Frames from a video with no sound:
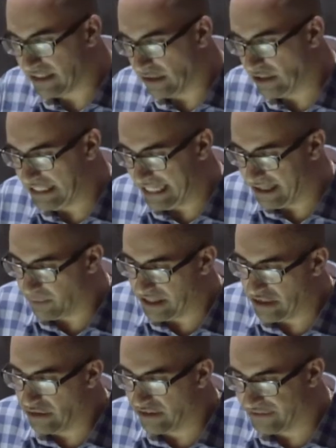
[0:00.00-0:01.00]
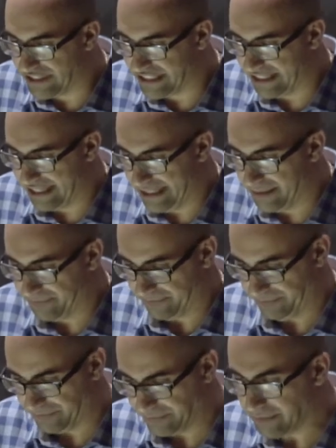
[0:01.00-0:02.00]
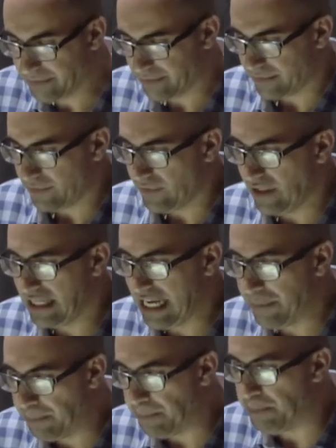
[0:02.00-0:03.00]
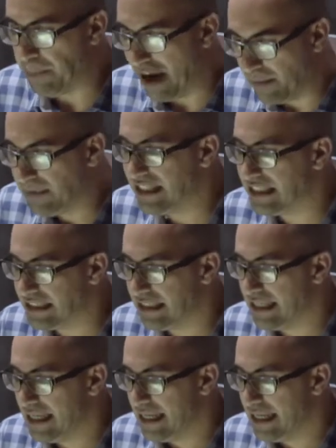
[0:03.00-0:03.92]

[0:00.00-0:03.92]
associated with the university can publish